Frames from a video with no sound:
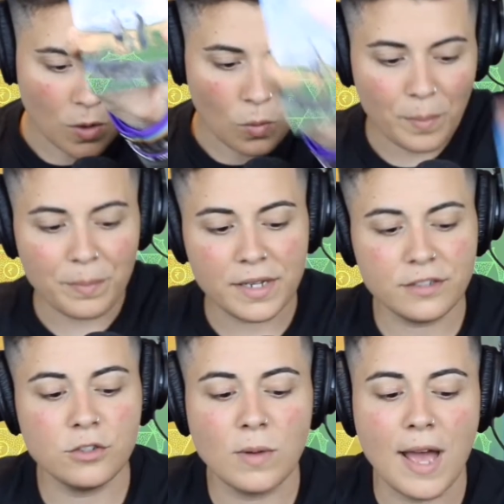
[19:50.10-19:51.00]
What
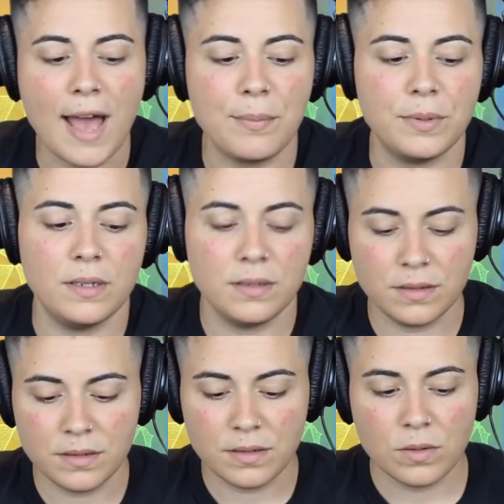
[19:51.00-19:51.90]
makes you happy?
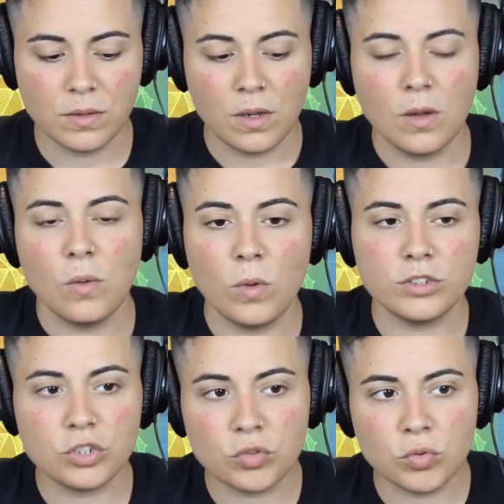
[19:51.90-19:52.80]
what
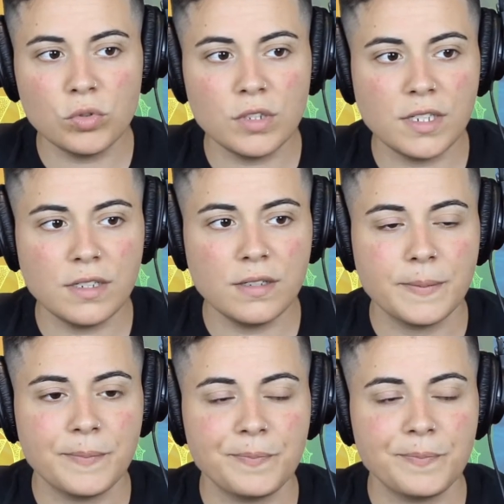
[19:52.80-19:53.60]
truly